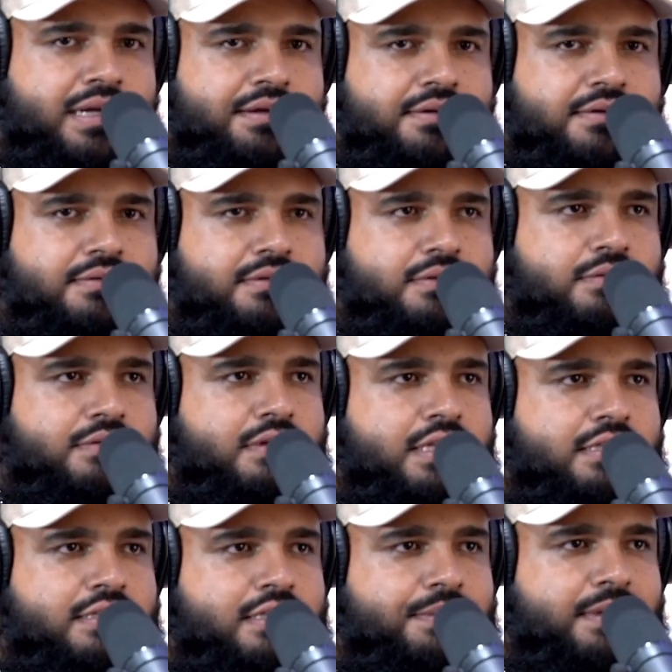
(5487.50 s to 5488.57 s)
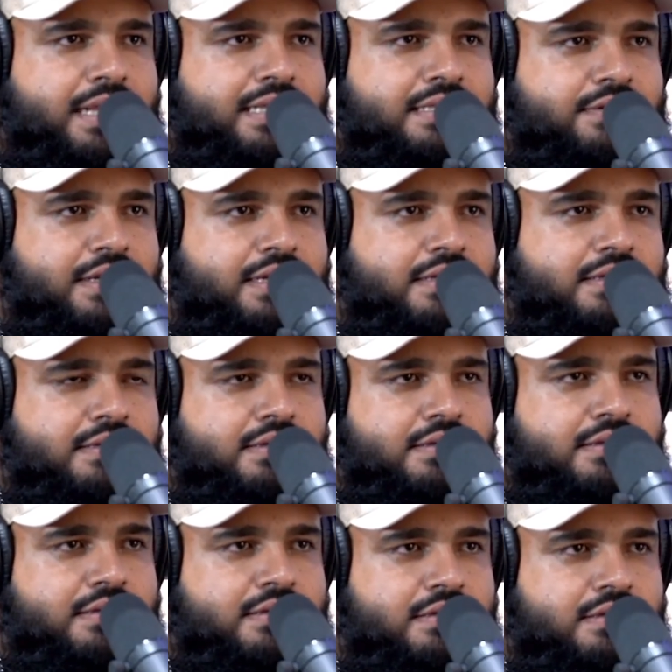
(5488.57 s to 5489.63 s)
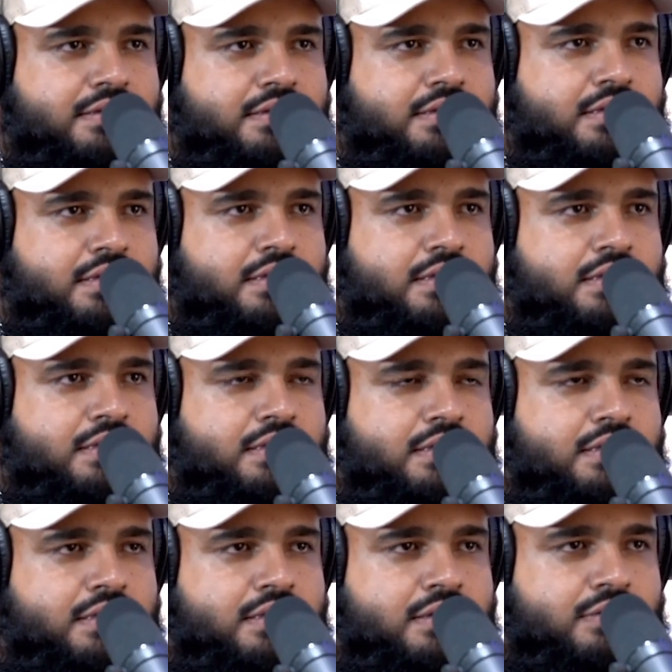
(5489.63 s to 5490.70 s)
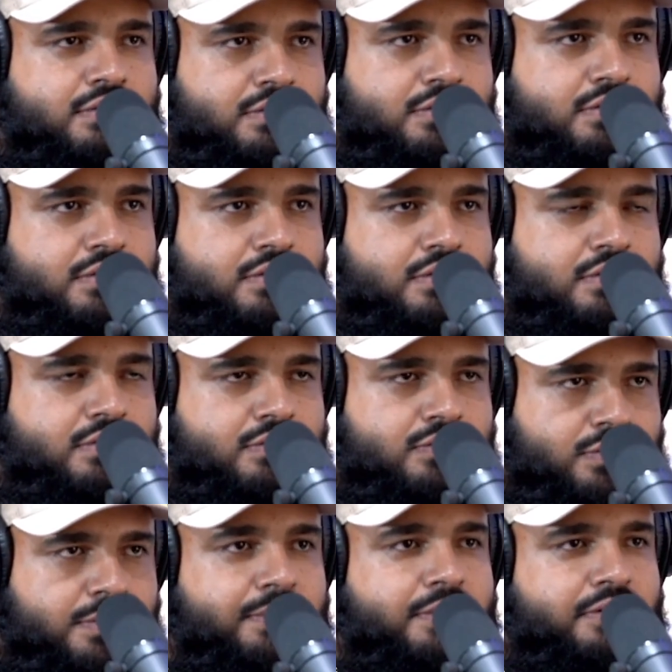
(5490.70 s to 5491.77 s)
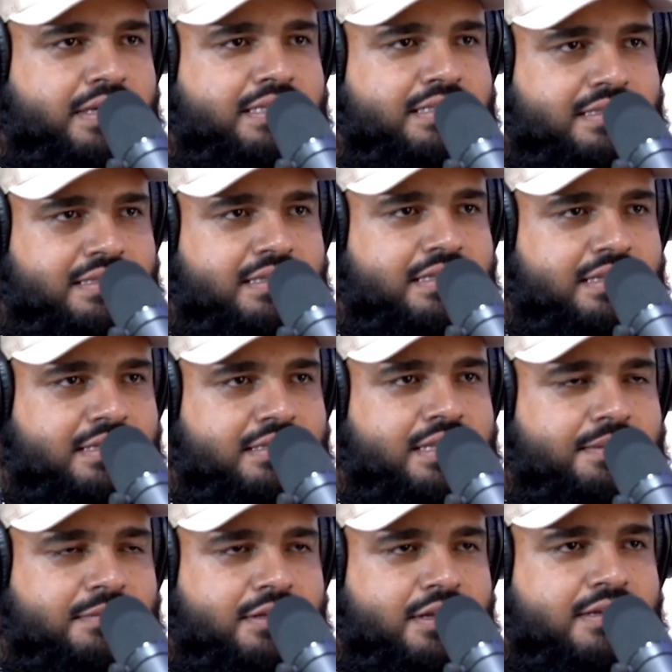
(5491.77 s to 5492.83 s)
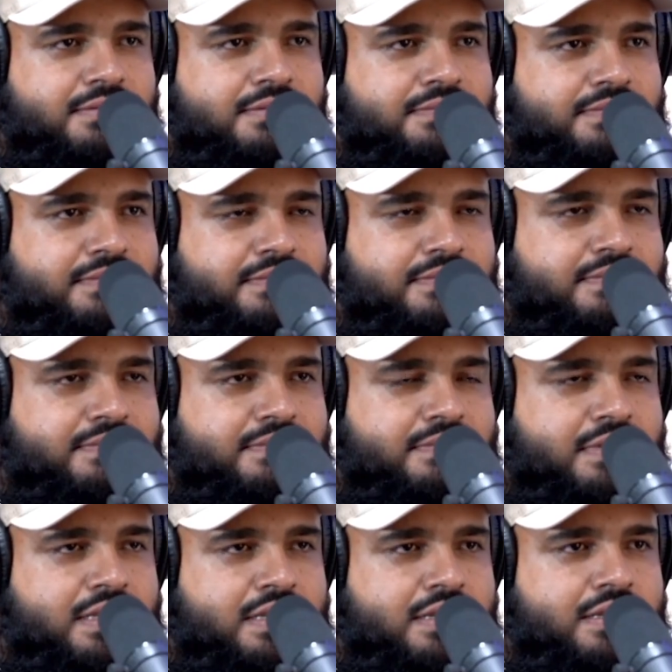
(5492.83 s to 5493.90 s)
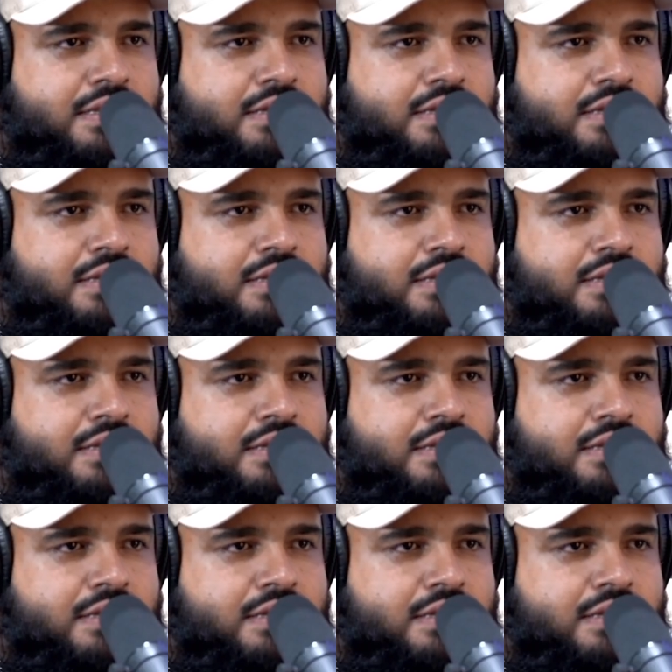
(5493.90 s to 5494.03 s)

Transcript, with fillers: So who are the top guys right now? Roman Reigns for sure. Roman Reigns, the top dog. Yeah, he's the top guy right